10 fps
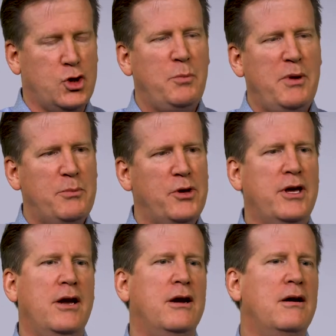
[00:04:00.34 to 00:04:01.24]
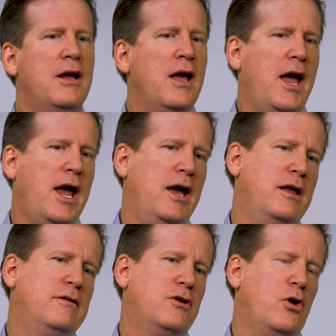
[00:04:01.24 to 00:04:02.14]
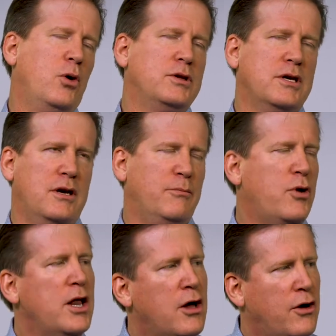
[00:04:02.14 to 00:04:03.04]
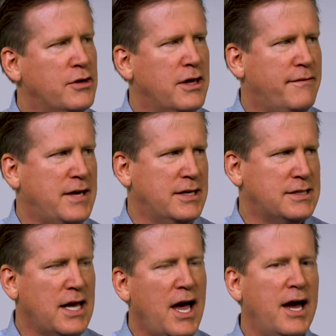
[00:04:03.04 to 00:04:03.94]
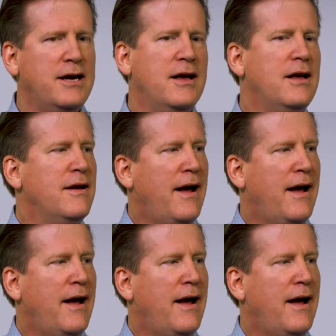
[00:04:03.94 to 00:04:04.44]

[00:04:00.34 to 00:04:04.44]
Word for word: two people here, and they're holding an umbrella on the left-hand side. Yeah.